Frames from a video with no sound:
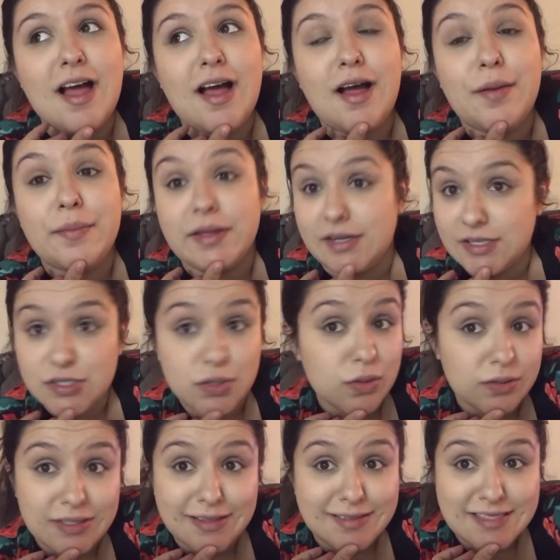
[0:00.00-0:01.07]
Um, it is
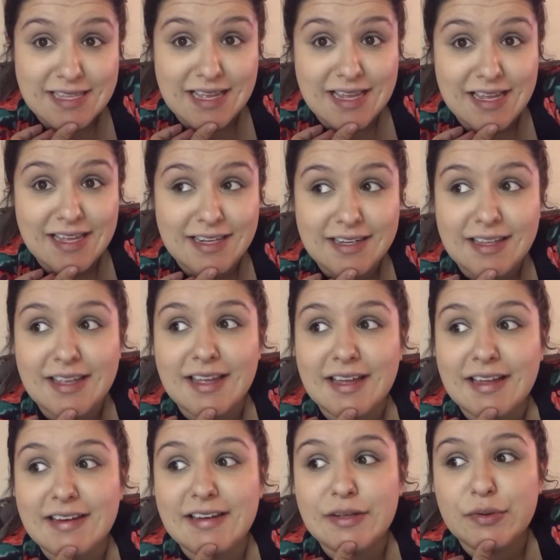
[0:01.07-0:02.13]
cold outside
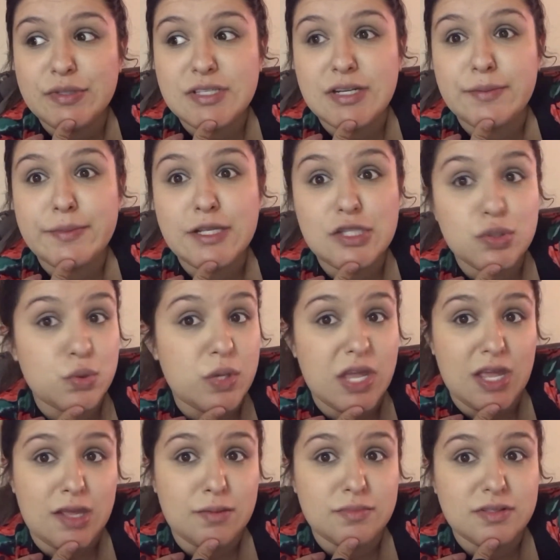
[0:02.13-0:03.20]
and it was gonna be two
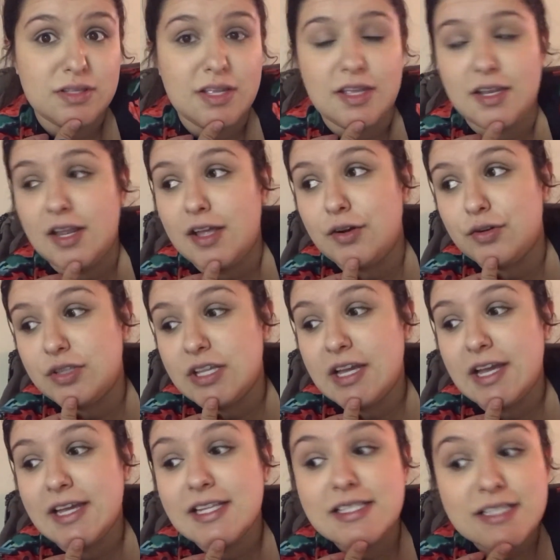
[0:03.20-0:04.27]
games and I don't
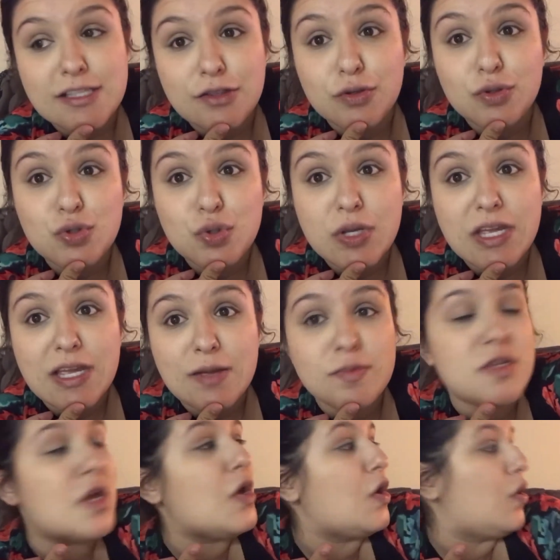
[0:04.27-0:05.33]
think I can sit through two
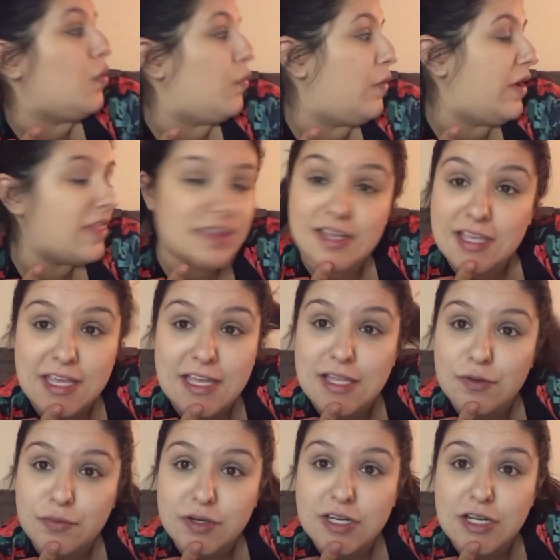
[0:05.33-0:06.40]
games with a
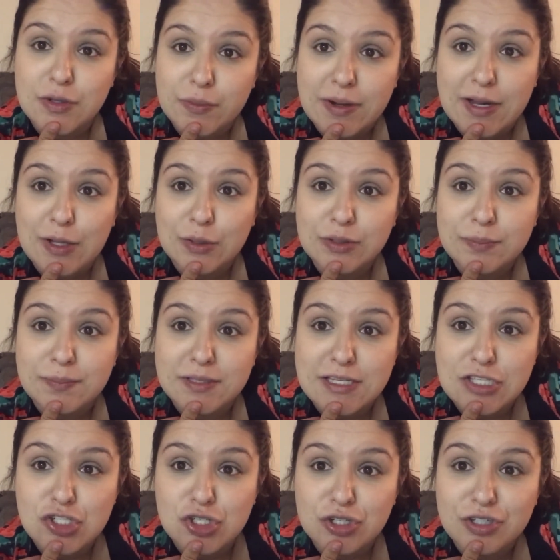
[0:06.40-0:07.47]
kid running around the
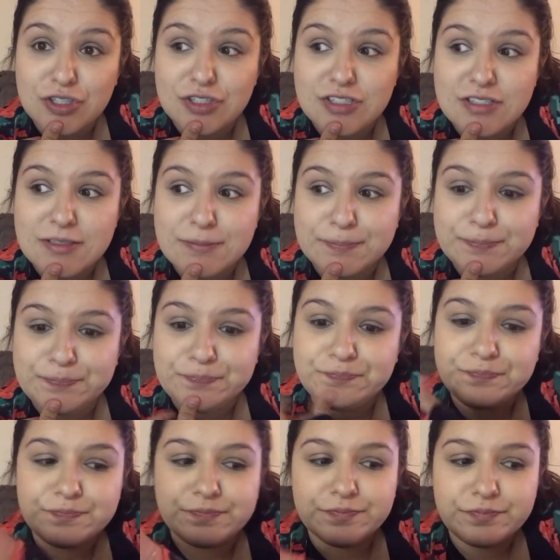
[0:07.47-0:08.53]
bleachers.
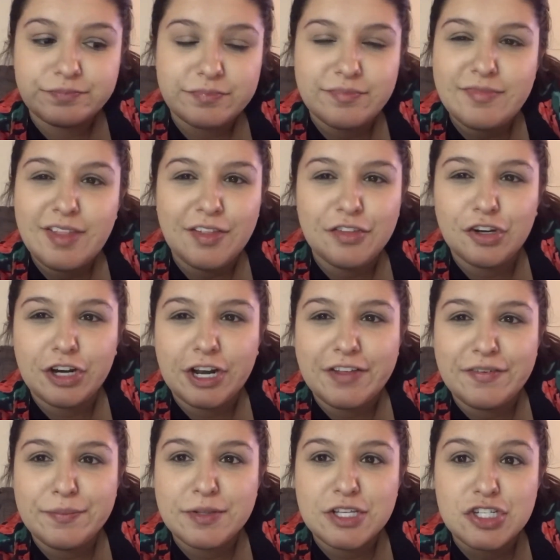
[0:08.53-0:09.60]
They're not
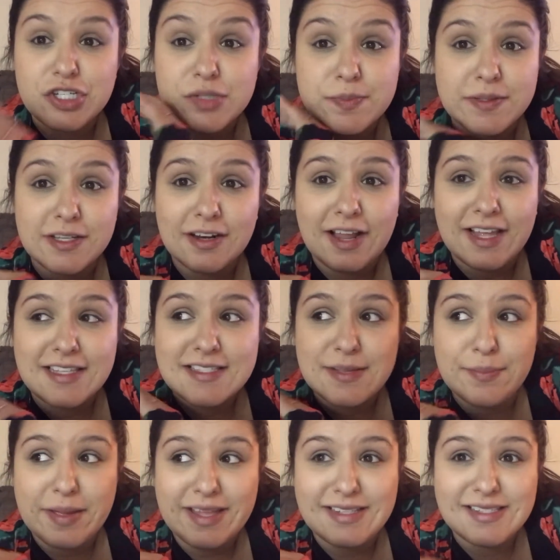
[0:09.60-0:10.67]
even bleachers, but they're like
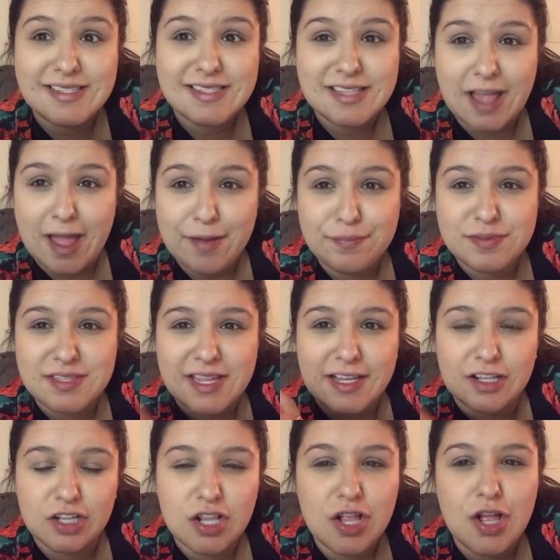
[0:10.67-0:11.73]
cement steps,
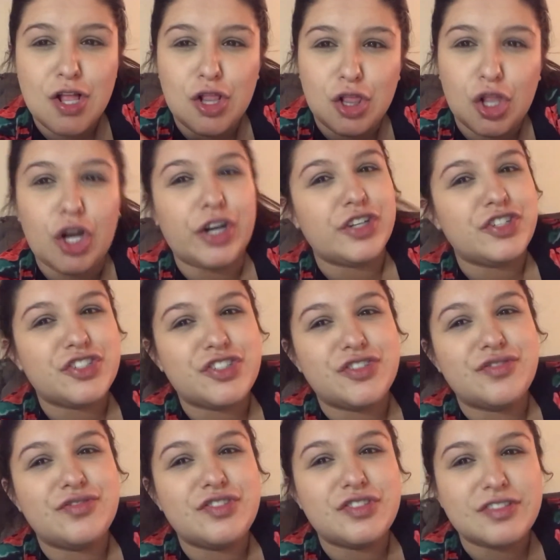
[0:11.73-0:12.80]
like large
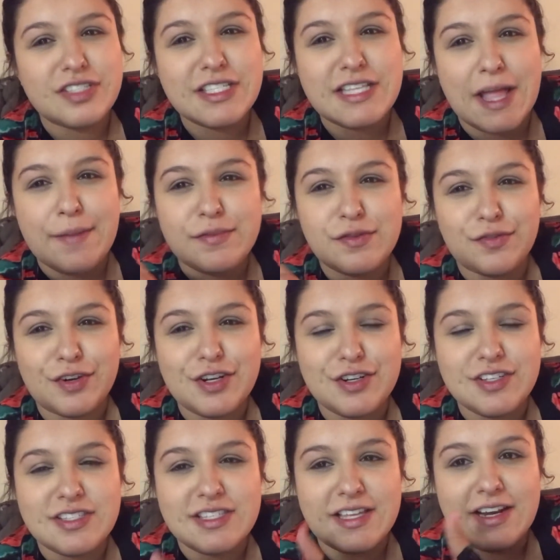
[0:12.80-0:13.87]
steps for you
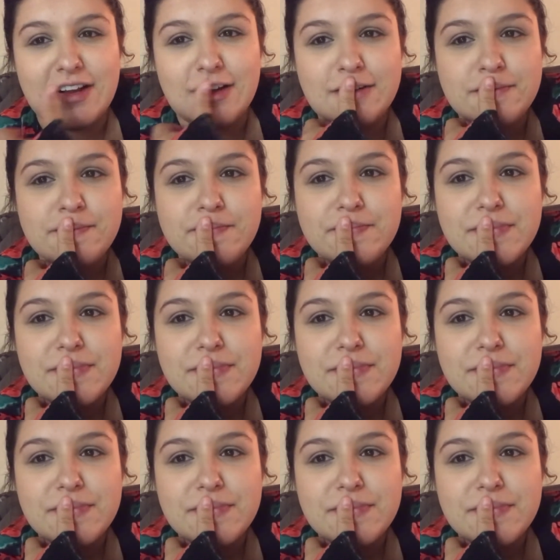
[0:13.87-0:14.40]
to sit on.